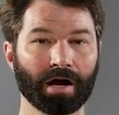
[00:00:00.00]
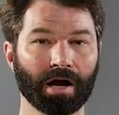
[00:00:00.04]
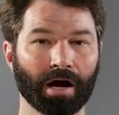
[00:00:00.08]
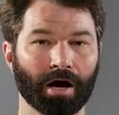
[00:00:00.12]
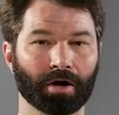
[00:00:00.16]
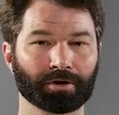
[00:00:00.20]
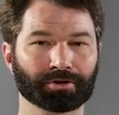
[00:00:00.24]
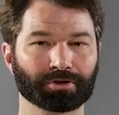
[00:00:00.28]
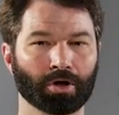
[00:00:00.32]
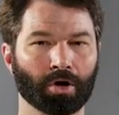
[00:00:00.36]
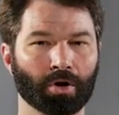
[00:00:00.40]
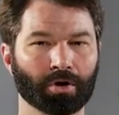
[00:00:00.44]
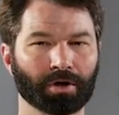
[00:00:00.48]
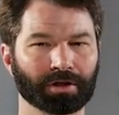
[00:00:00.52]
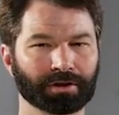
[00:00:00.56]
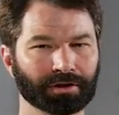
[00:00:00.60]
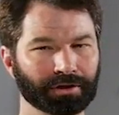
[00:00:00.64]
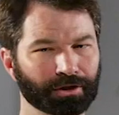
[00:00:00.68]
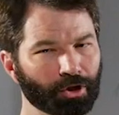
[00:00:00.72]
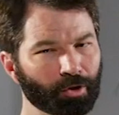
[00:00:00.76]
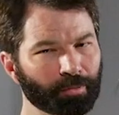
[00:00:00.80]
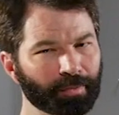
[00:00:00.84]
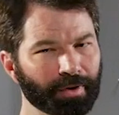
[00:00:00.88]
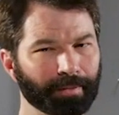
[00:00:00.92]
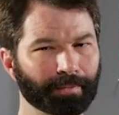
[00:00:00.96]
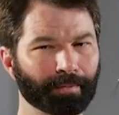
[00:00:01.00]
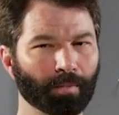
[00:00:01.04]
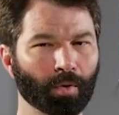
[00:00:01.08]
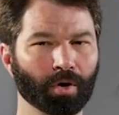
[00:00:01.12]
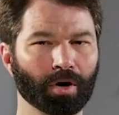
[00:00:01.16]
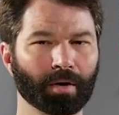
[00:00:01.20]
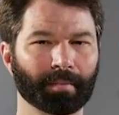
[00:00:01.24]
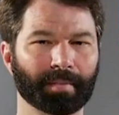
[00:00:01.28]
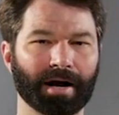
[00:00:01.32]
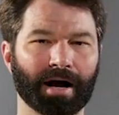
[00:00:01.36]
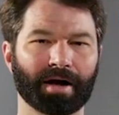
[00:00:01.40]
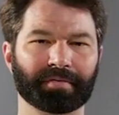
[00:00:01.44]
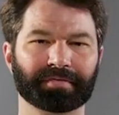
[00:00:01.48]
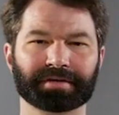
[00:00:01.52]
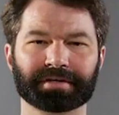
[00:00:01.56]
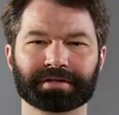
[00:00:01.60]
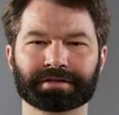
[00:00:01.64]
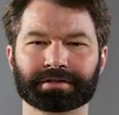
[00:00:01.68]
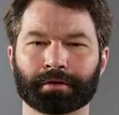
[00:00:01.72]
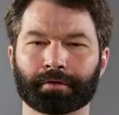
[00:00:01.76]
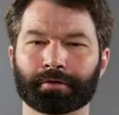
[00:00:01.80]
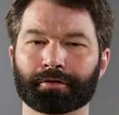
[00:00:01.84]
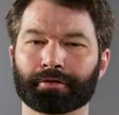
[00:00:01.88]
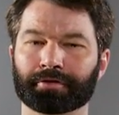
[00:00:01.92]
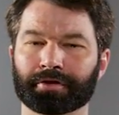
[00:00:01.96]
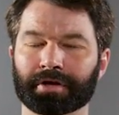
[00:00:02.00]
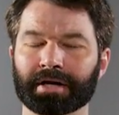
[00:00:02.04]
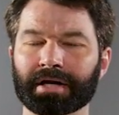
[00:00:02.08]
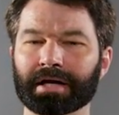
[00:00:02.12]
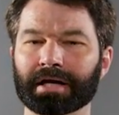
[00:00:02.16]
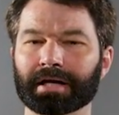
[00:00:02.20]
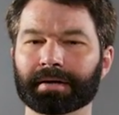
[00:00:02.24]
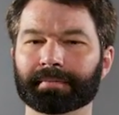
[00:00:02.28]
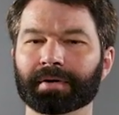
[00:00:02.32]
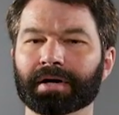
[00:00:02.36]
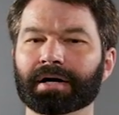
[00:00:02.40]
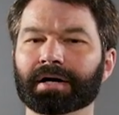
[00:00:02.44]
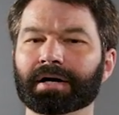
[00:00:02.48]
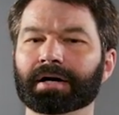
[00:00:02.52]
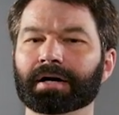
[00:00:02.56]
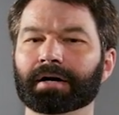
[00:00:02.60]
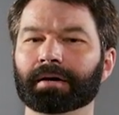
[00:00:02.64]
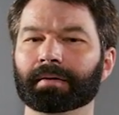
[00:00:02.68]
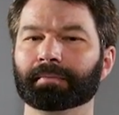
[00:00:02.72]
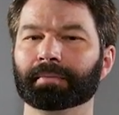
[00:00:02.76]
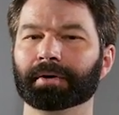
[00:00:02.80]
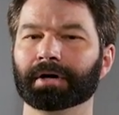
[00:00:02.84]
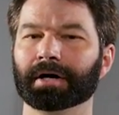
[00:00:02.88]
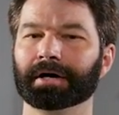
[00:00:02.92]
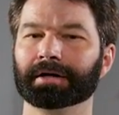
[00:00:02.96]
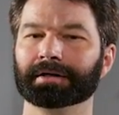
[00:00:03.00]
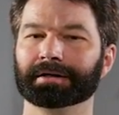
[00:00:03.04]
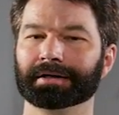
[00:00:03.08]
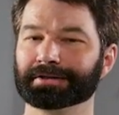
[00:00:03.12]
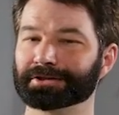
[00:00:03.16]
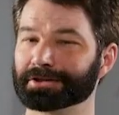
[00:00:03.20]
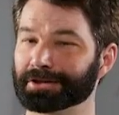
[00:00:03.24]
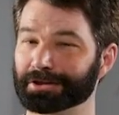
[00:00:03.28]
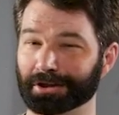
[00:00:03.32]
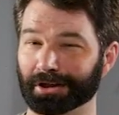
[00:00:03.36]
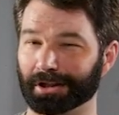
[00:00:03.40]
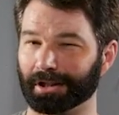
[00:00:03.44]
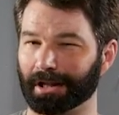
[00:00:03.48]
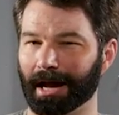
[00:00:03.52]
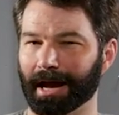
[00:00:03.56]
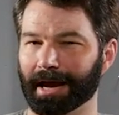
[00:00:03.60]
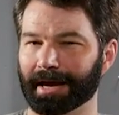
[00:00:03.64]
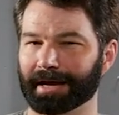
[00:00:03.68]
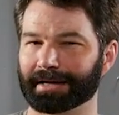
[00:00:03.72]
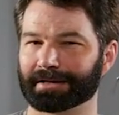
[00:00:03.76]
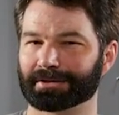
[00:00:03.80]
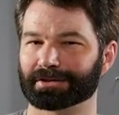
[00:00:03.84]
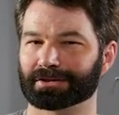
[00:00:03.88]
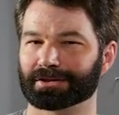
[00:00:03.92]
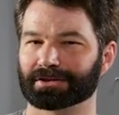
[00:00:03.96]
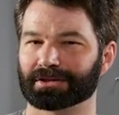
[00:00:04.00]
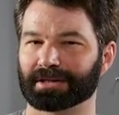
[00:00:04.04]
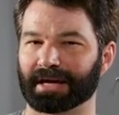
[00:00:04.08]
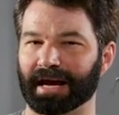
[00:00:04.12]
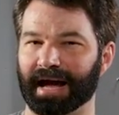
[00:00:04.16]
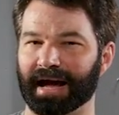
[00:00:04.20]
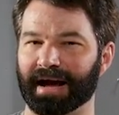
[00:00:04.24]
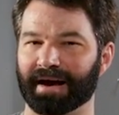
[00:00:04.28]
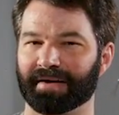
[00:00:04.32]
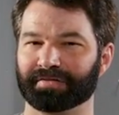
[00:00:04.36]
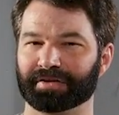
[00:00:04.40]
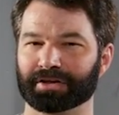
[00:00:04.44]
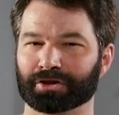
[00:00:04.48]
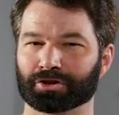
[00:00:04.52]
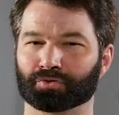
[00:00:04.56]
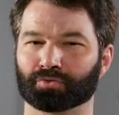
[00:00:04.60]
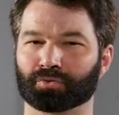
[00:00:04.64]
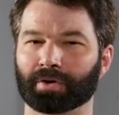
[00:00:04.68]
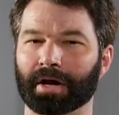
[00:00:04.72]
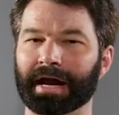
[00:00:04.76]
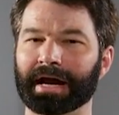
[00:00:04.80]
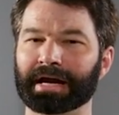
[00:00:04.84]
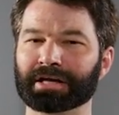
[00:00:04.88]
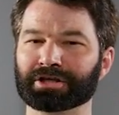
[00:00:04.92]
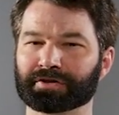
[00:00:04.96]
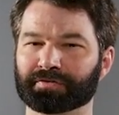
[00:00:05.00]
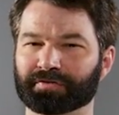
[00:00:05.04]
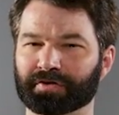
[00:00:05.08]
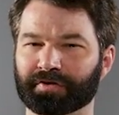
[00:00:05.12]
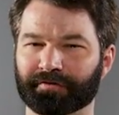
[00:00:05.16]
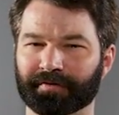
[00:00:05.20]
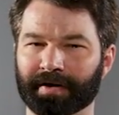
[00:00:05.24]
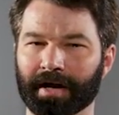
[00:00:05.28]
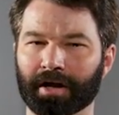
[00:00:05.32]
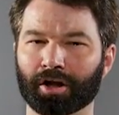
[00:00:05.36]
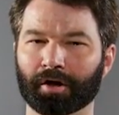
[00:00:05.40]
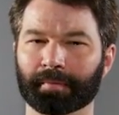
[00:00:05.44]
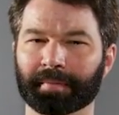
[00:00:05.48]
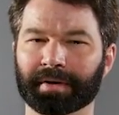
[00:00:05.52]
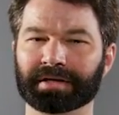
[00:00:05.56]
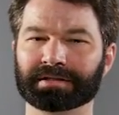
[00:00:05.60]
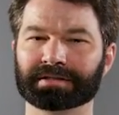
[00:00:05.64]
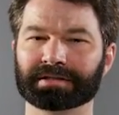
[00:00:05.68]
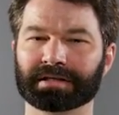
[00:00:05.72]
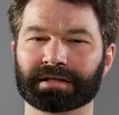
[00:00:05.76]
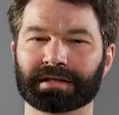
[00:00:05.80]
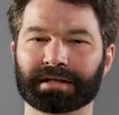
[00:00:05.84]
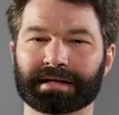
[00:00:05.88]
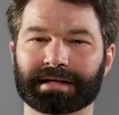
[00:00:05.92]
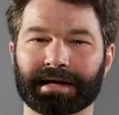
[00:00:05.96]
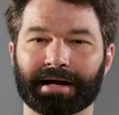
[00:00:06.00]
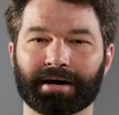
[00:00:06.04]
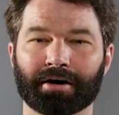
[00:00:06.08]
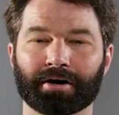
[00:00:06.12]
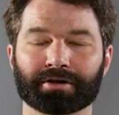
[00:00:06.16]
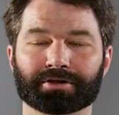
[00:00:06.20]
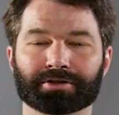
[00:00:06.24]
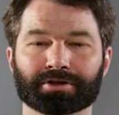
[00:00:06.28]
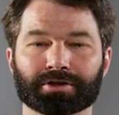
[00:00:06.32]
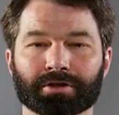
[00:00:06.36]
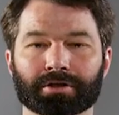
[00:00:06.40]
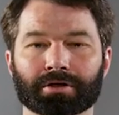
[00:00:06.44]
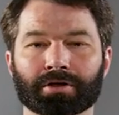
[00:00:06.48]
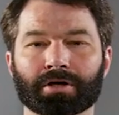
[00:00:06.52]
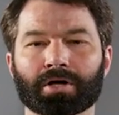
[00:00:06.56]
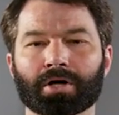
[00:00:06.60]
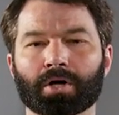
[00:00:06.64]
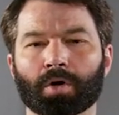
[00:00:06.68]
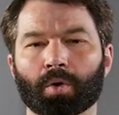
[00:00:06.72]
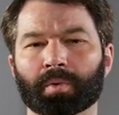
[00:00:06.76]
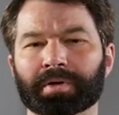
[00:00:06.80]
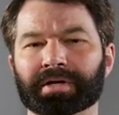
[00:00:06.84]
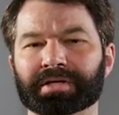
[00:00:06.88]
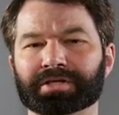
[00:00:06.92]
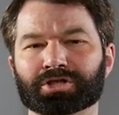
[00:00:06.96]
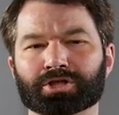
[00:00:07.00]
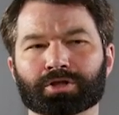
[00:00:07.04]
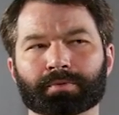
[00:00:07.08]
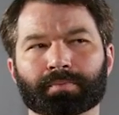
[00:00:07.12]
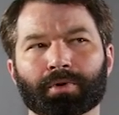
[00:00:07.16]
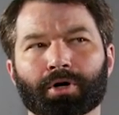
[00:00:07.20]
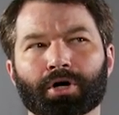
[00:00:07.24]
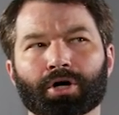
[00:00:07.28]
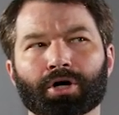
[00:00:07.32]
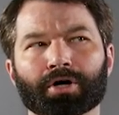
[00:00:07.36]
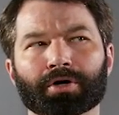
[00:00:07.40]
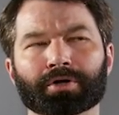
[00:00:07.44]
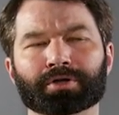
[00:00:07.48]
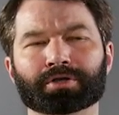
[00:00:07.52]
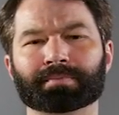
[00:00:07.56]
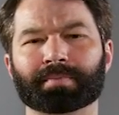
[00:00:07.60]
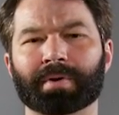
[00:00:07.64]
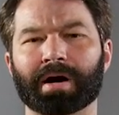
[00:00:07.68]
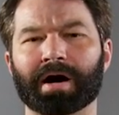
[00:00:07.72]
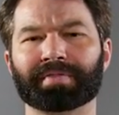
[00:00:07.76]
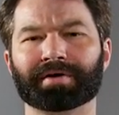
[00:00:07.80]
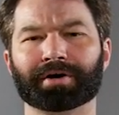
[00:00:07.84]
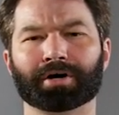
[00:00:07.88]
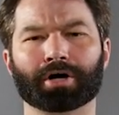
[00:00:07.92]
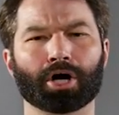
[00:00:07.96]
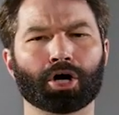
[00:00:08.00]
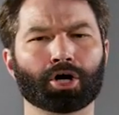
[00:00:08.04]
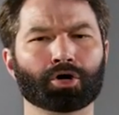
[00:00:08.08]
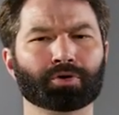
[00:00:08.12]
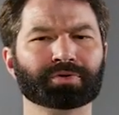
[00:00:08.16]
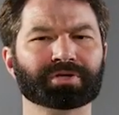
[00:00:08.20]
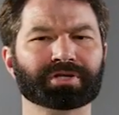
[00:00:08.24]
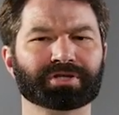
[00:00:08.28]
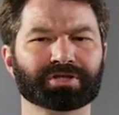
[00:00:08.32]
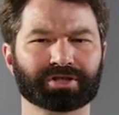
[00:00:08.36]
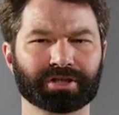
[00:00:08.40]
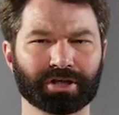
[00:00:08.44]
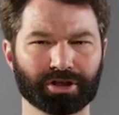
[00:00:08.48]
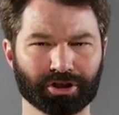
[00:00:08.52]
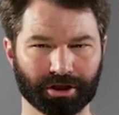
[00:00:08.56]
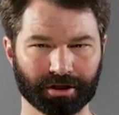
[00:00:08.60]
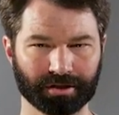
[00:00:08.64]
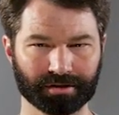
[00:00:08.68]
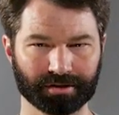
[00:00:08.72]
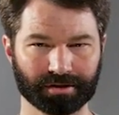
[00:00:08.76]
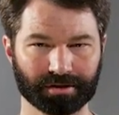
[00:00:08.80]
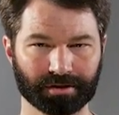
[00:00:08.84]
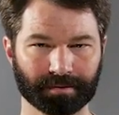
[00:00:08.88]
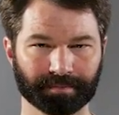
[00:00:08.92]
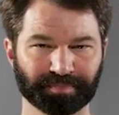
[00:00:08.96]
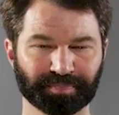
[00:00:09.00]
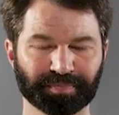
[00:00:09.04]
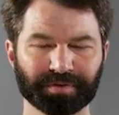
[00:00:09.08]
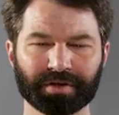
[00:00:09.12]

I'll talk a little bit more about this in theme, but it's a delight to have this range of development in a character when it's spurned by their own decisions.